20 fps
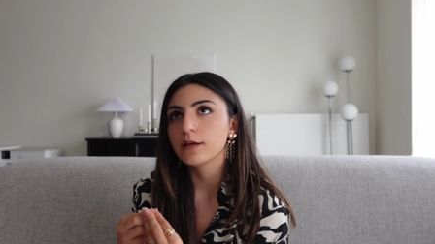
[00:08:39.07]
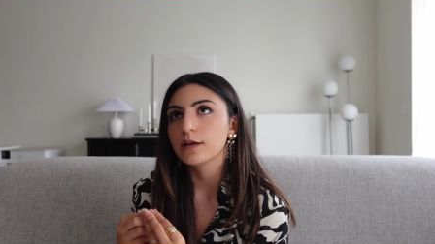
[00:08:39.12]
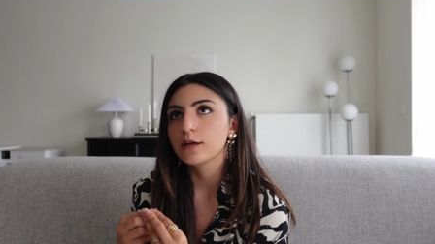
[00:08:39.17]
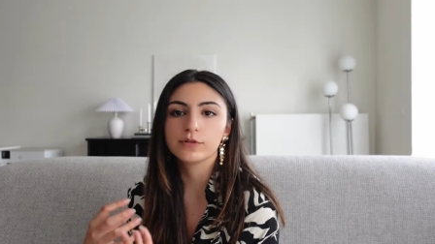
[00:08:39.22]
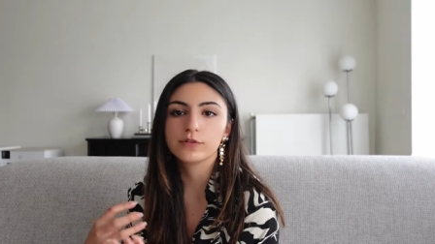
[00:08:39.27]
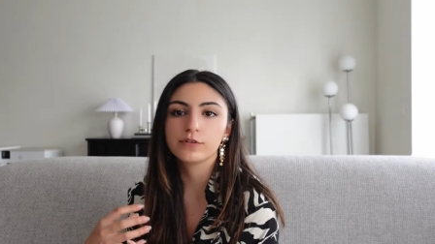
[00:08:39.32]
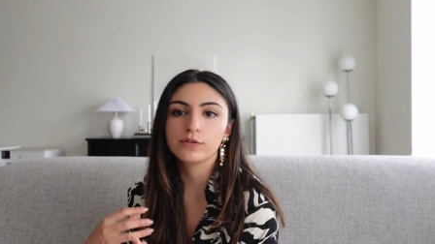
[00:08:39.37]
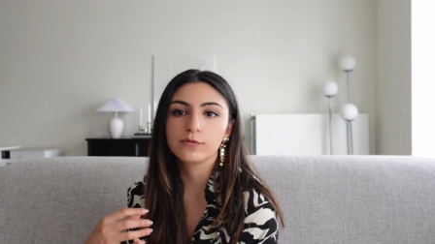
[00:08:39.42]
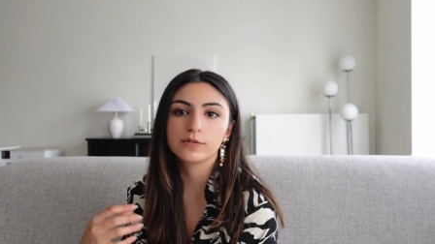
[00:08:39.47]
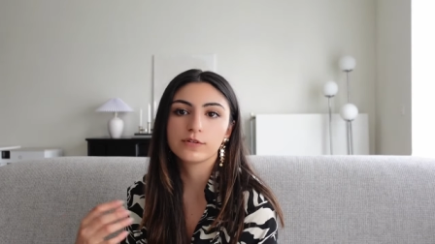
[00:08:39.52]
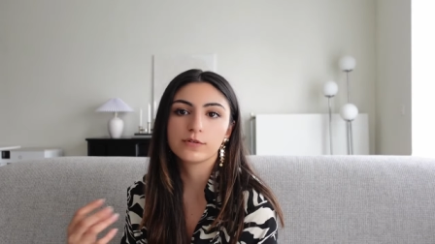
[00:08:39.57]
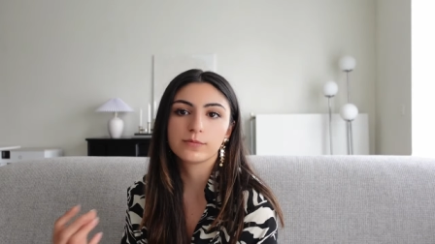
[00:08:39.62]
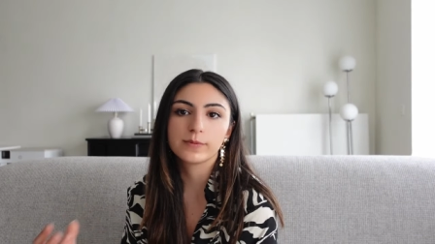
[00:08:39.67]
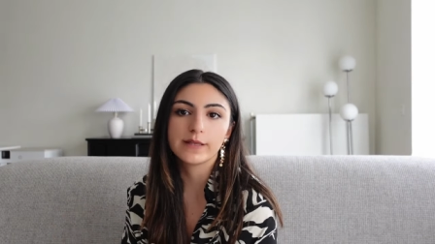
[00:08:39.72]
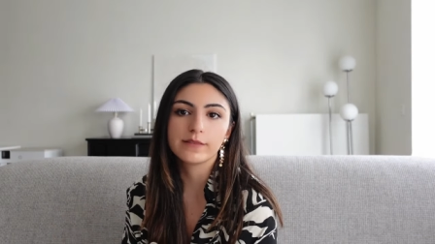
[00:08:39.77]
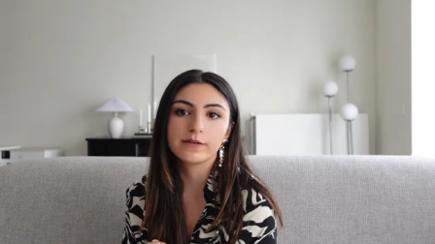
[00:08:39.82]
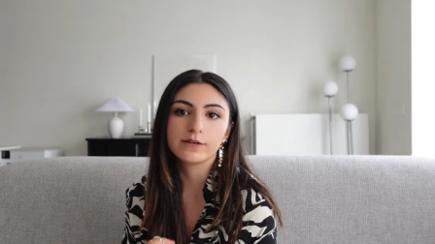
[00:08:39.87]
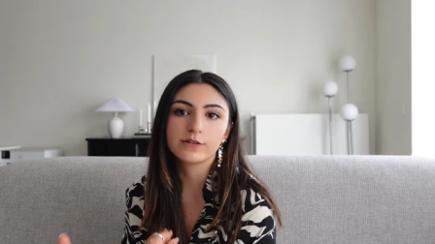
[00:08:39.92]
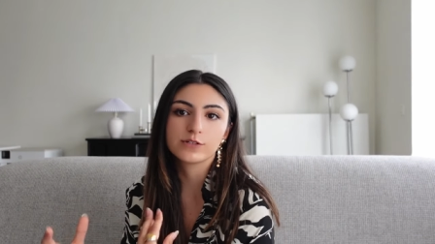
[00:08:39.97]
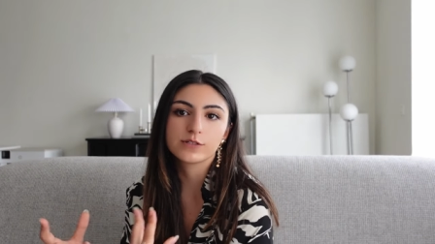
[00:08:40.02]
but you would
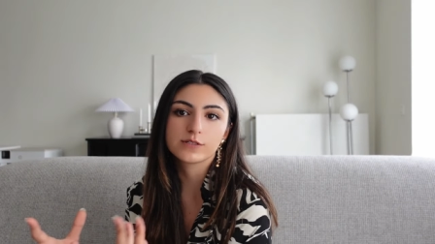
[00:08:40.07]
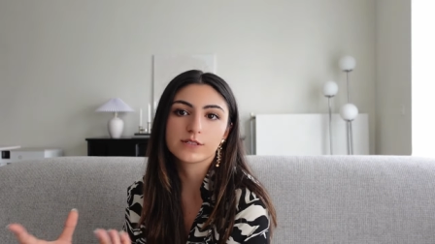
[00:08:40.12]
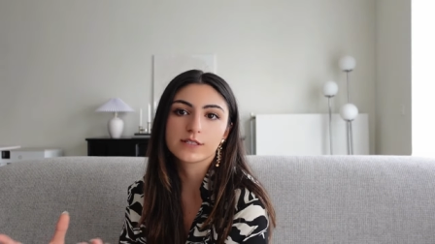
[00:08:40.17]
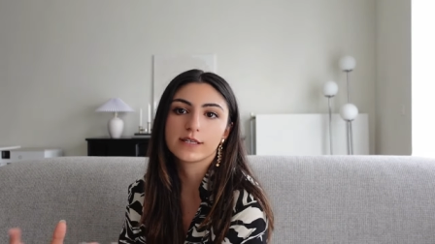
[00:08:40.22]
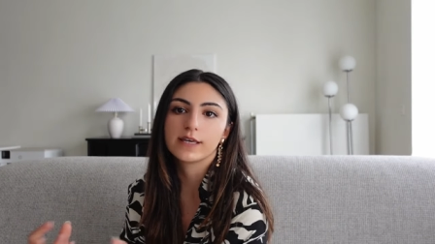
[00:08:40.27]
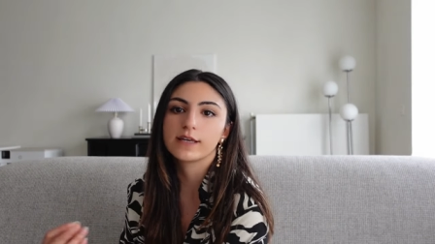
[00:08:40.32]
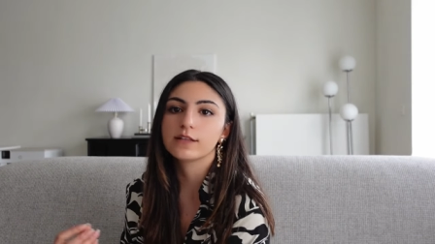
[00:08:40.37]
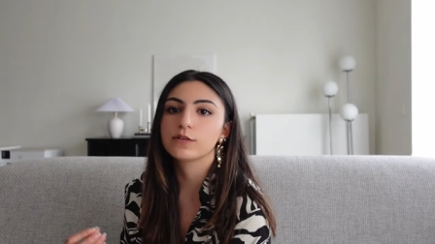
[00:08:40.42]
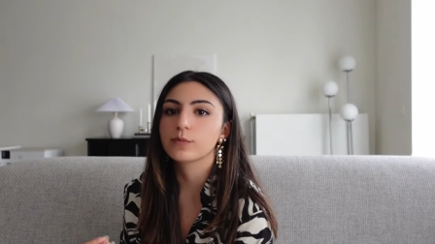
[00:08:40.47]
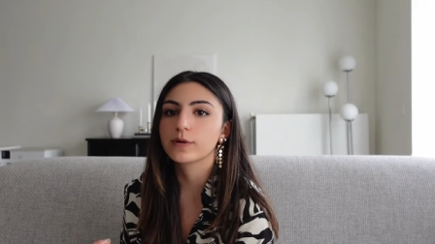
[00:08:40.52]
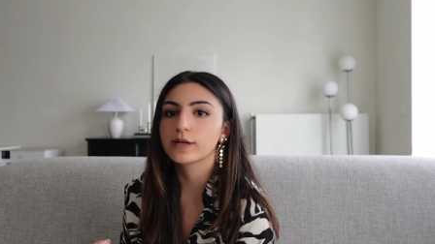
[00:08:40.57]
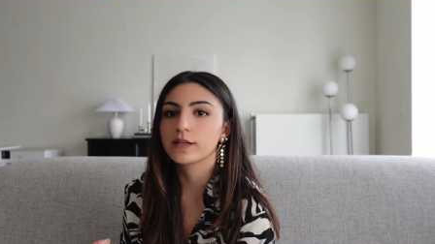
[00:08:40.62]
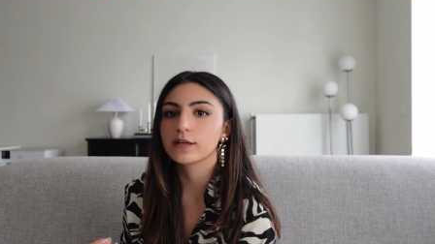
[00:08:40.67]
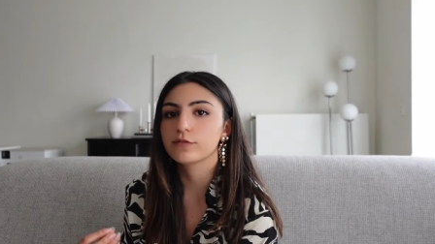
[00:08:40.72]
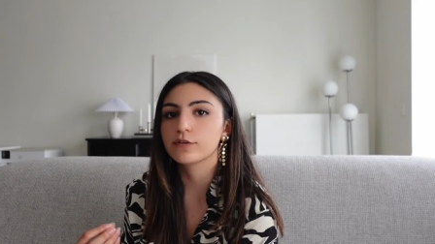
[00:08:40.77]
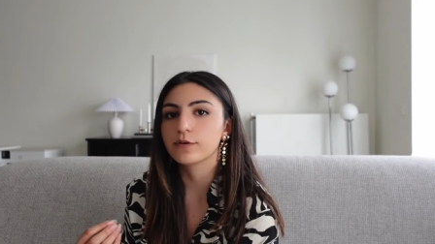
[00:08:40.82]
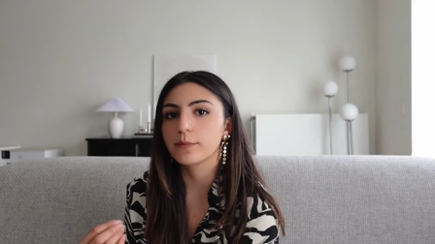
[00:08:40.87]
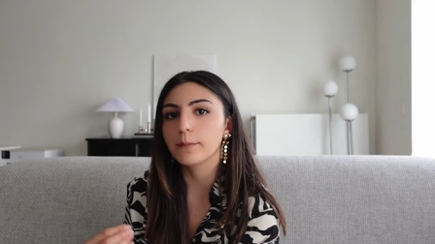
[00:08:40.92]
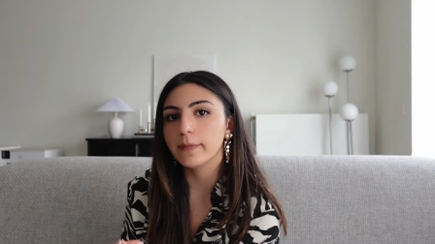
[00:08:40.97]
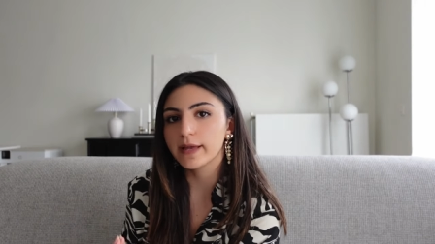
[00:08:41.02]
rather just get
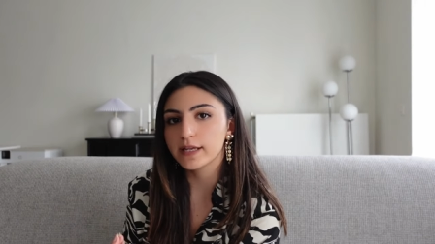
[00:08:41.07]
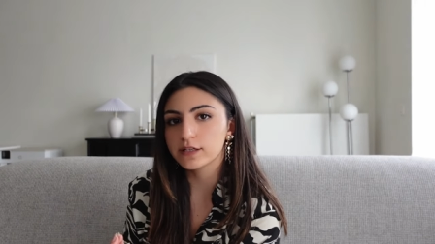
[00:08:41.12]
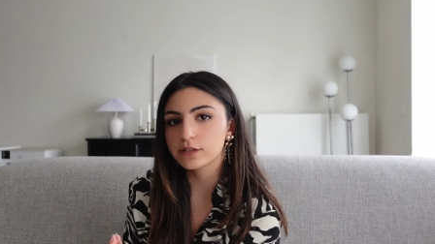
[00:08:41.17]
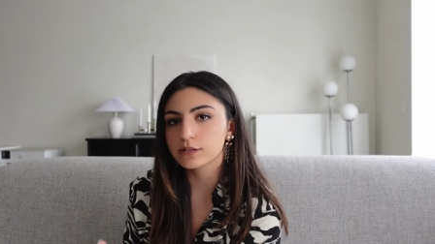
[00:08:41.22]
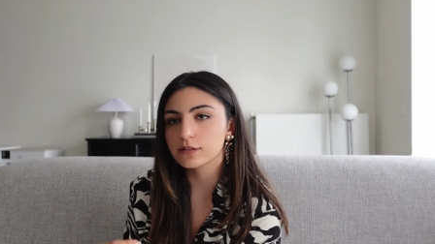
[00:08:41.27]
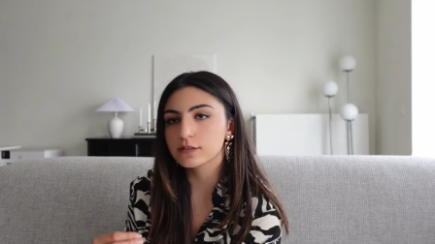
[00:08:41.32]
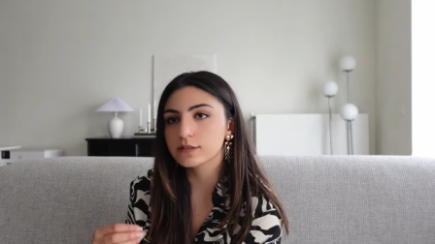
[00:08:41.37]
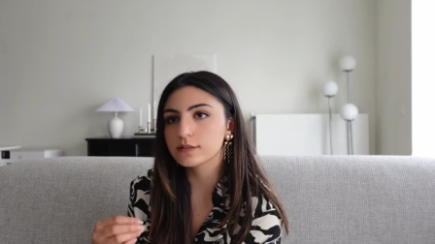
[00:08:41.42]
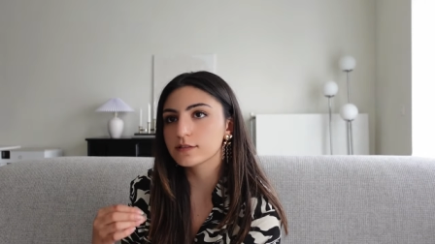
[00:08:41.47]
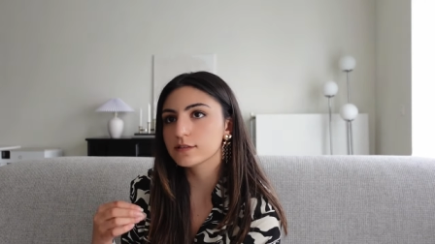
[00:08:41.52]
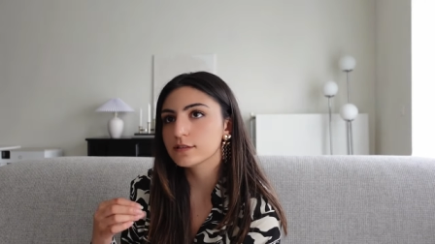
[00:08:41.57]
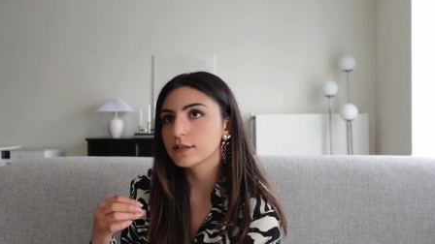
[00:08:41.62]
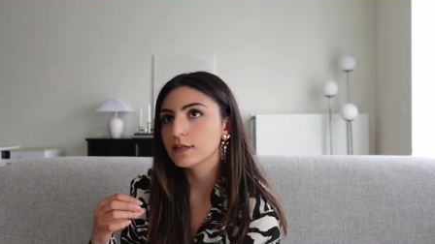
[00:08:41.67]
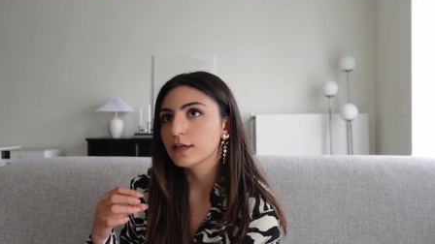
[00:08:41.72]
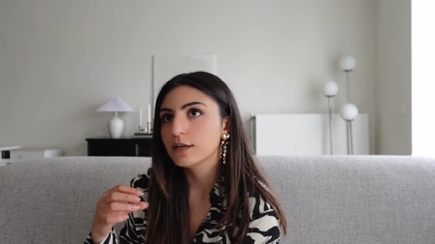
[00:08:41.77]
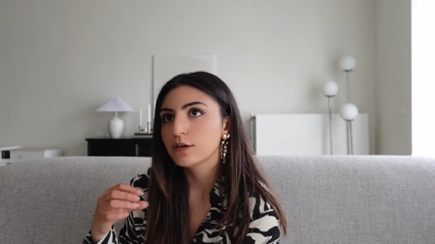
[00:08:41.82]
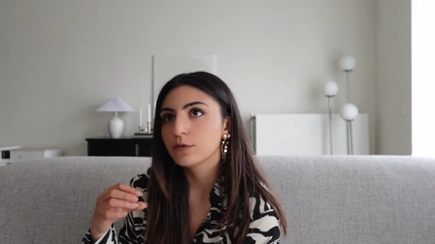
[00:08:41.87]
whatever matches